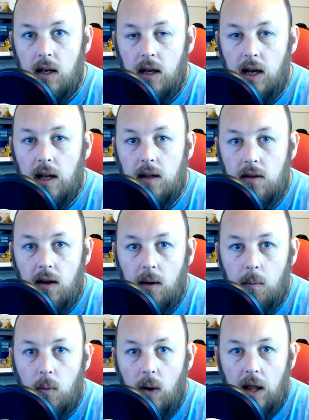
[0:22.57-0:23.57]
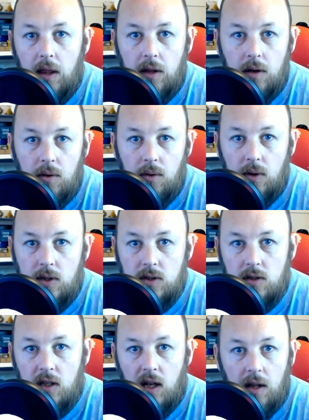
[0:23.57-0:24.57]
and um, rather than do it
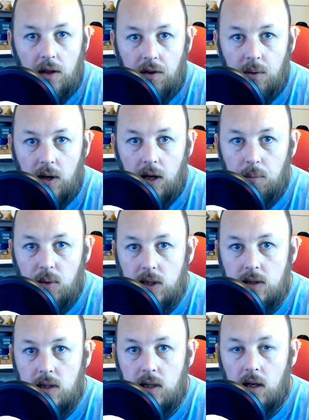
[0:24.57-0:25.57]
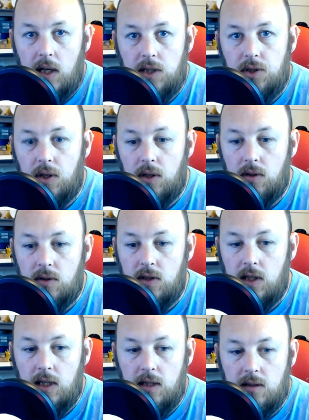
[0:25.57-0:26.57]
just another 3D printer I chose
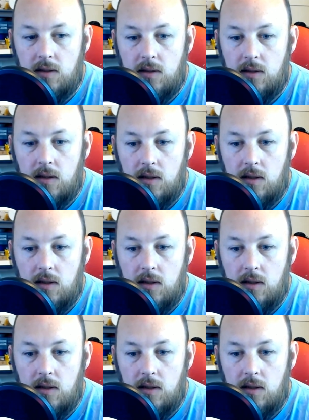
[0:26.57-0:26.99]
this.